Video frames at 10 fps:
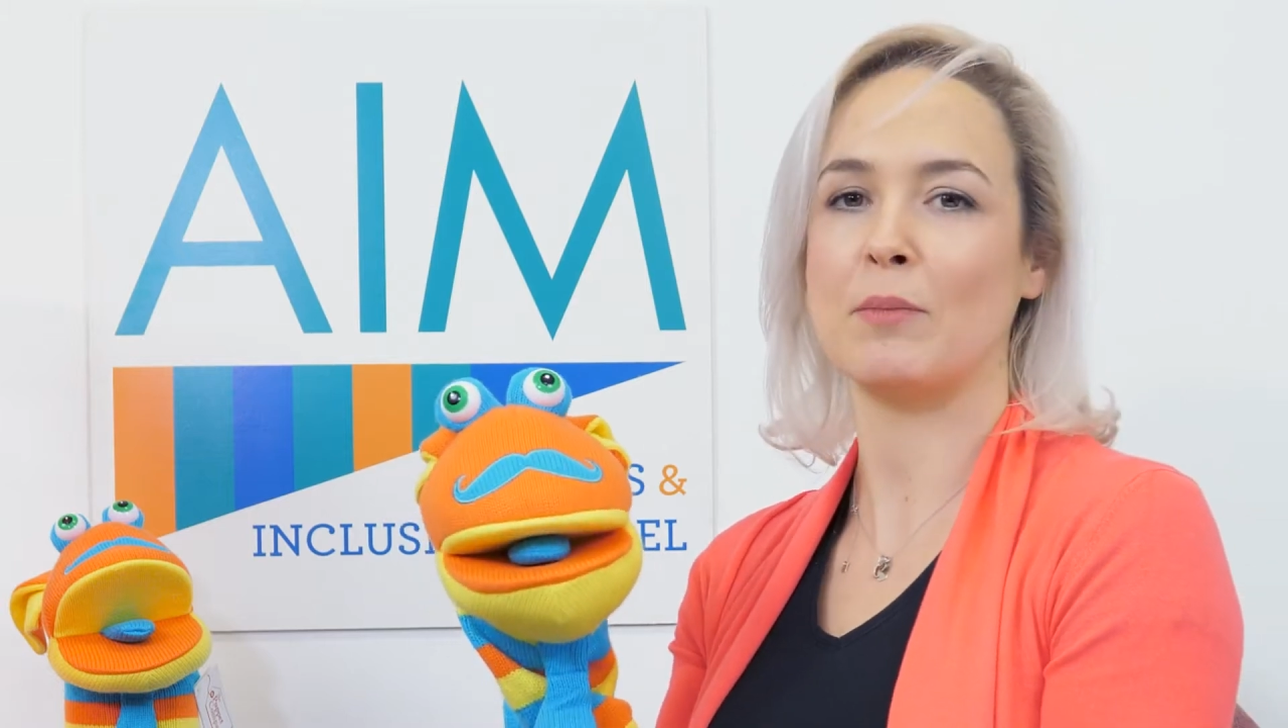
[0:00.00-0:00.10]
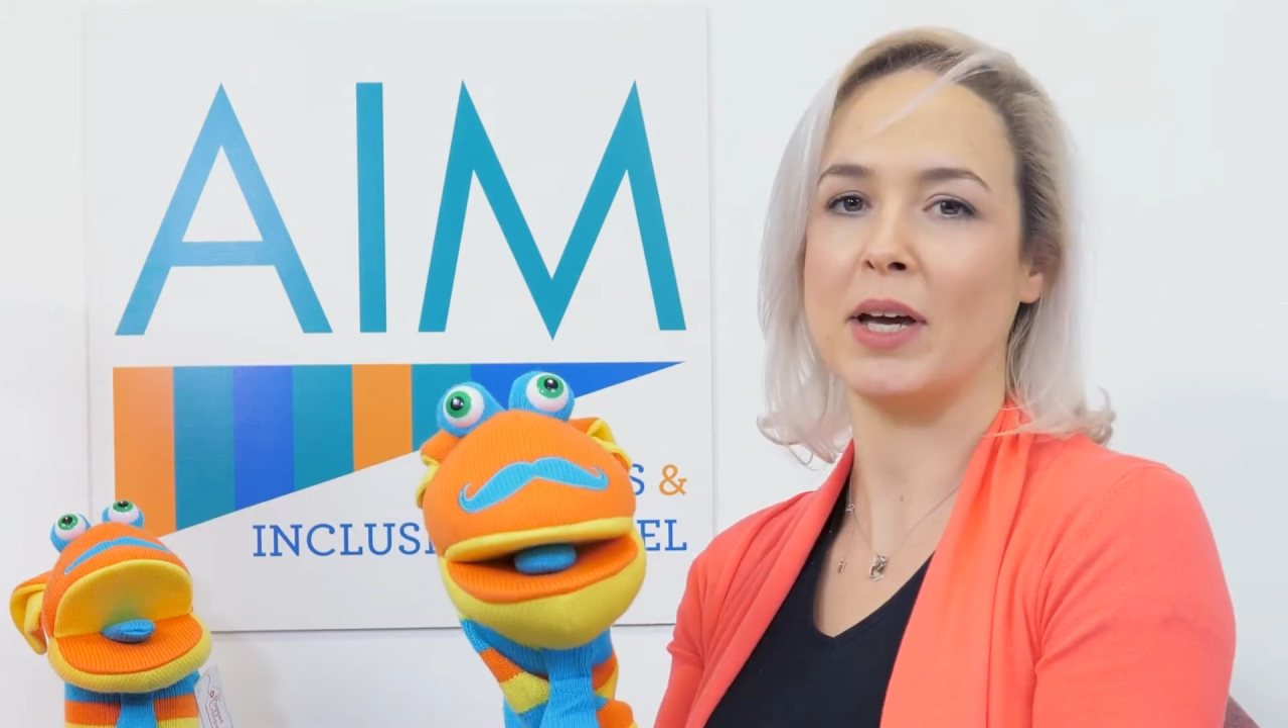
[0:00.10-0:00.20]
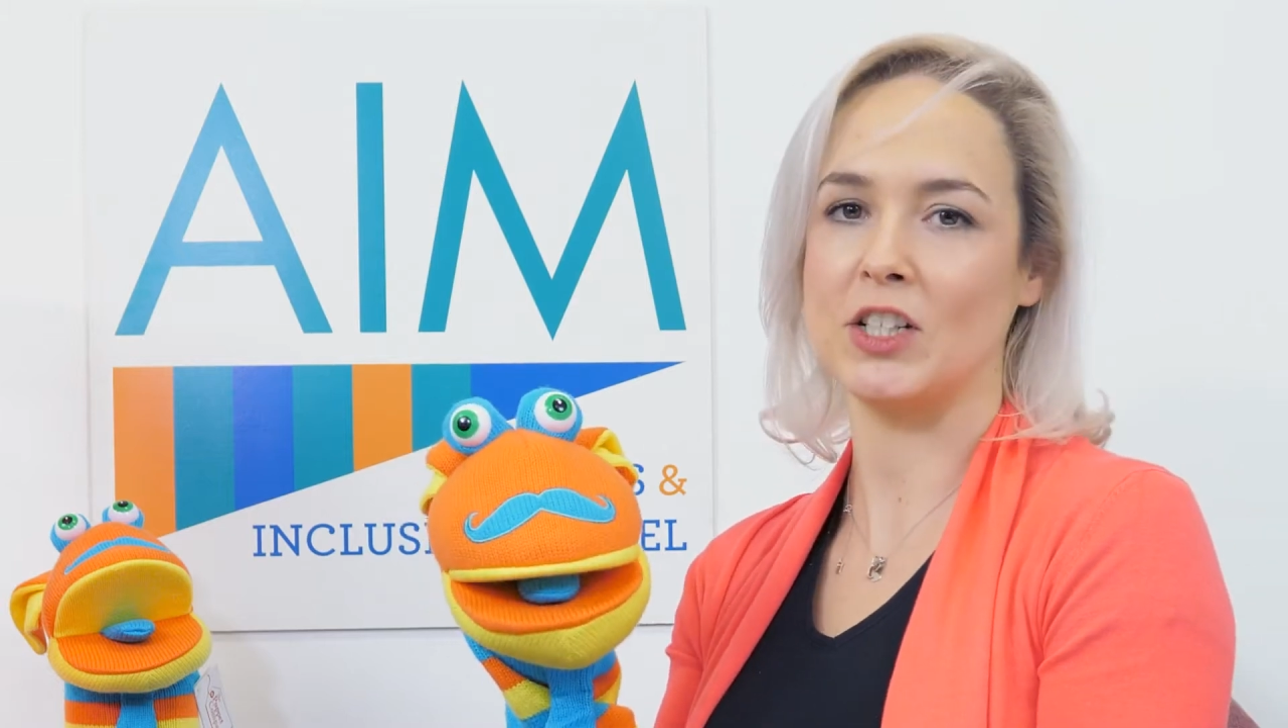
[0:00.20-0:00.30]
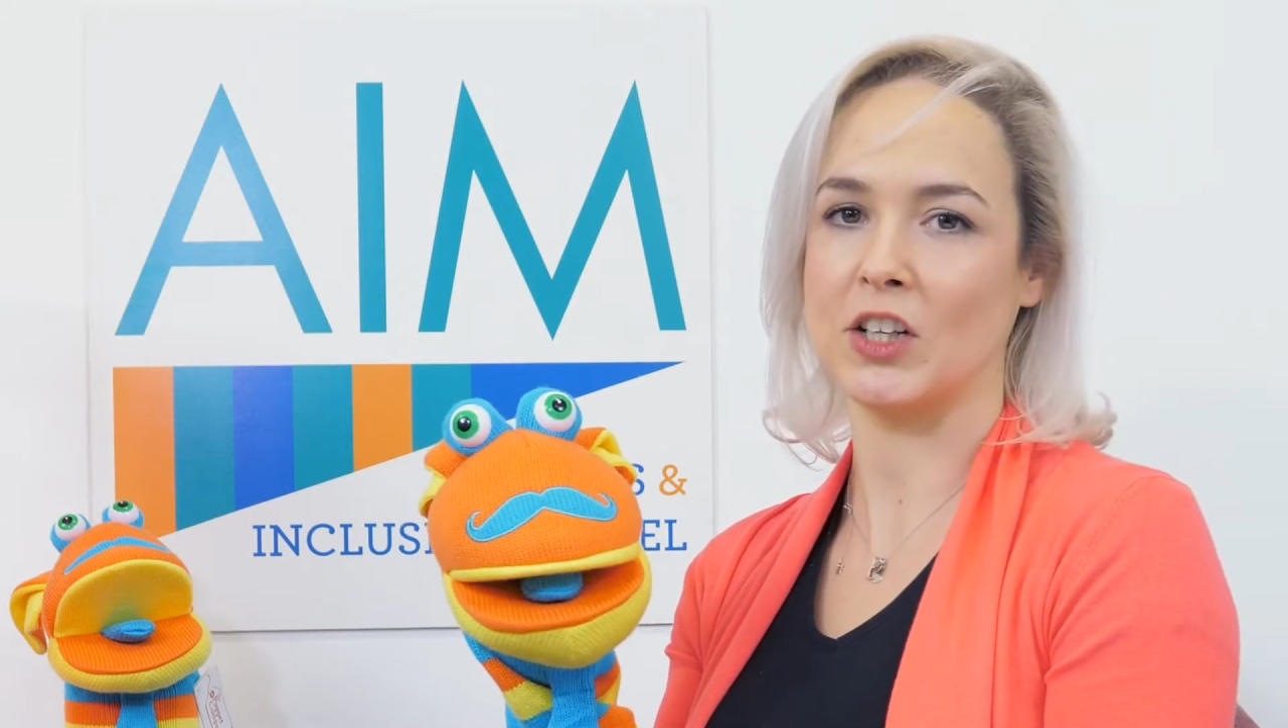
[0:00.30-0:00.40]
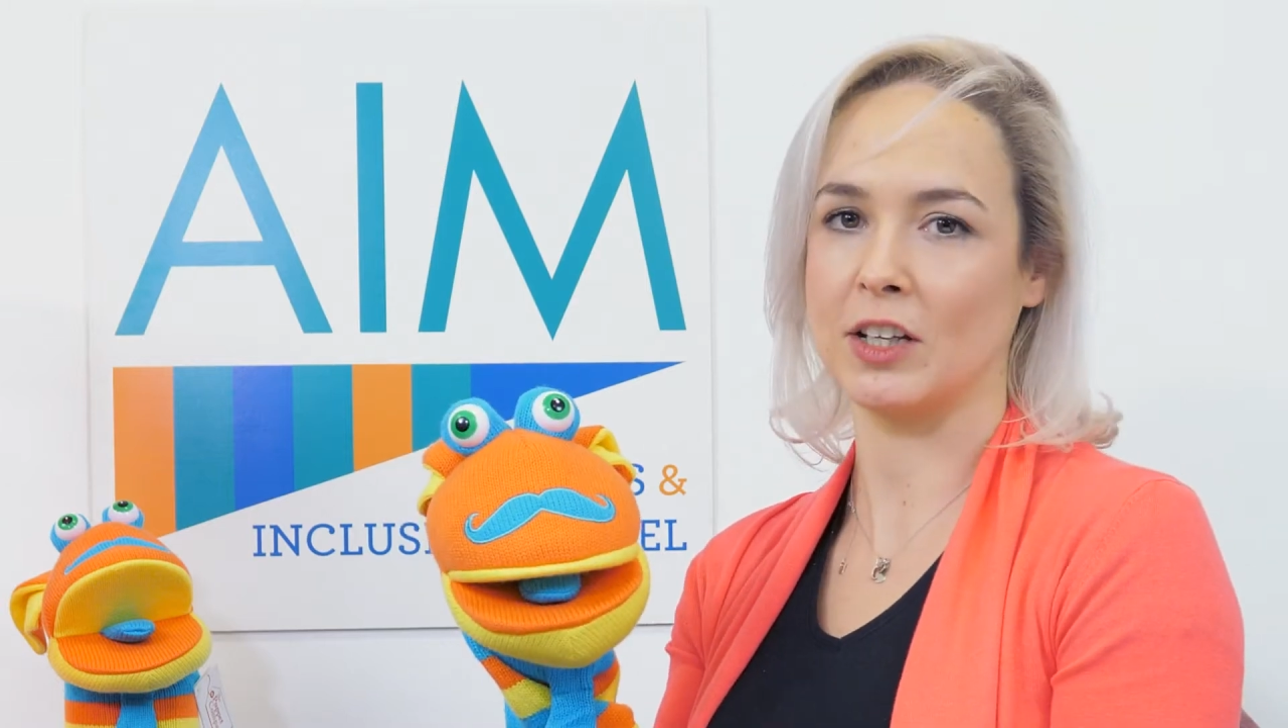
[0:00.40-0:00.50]

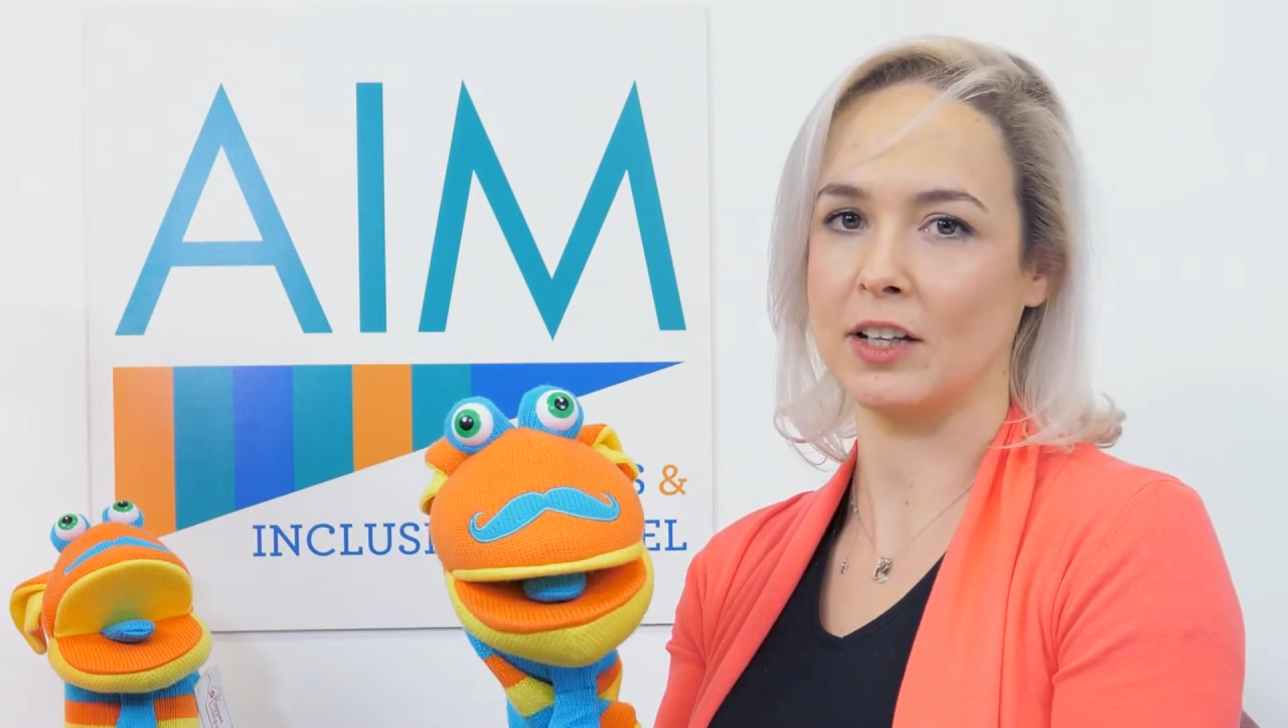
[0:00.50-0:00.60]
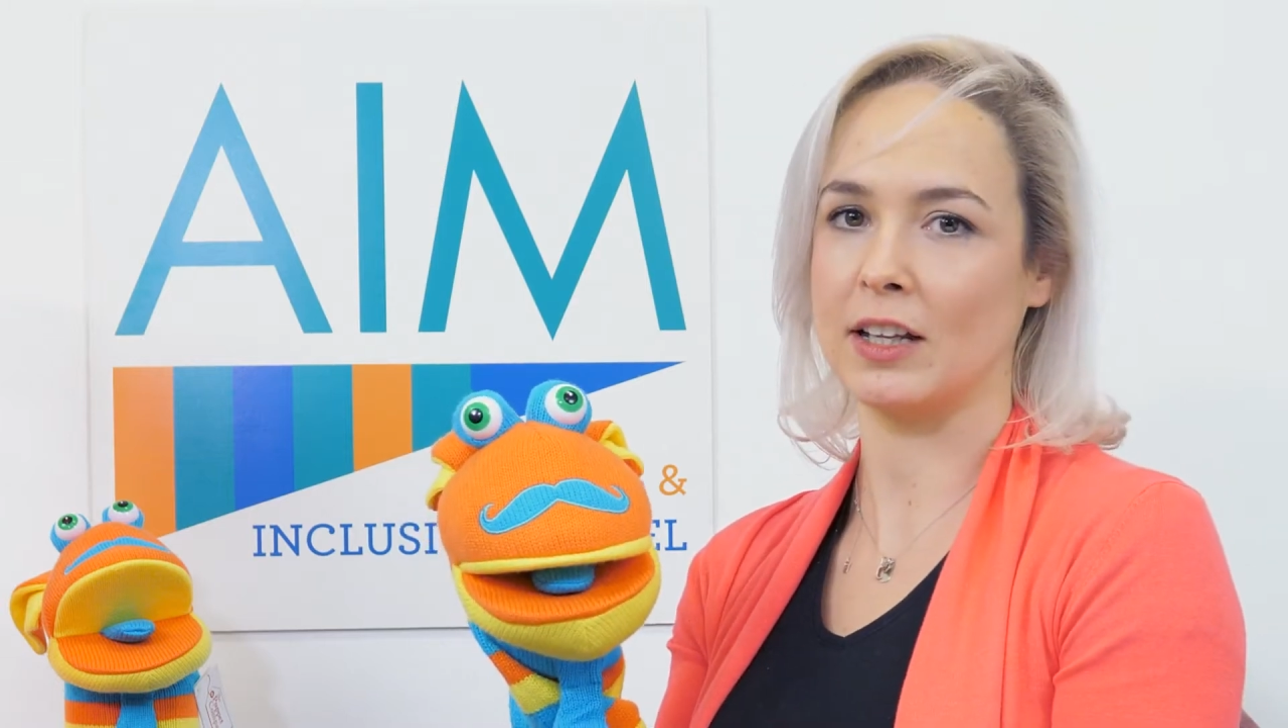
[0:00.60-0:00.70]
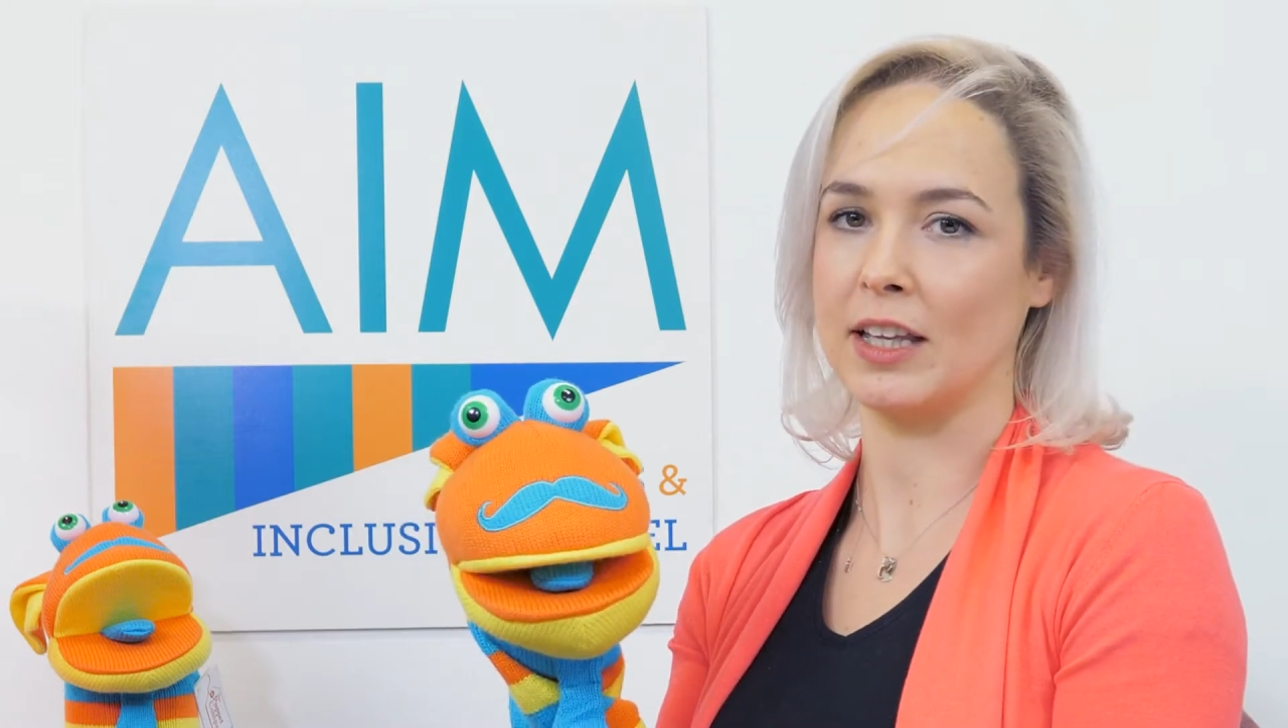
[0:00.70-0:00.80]
magical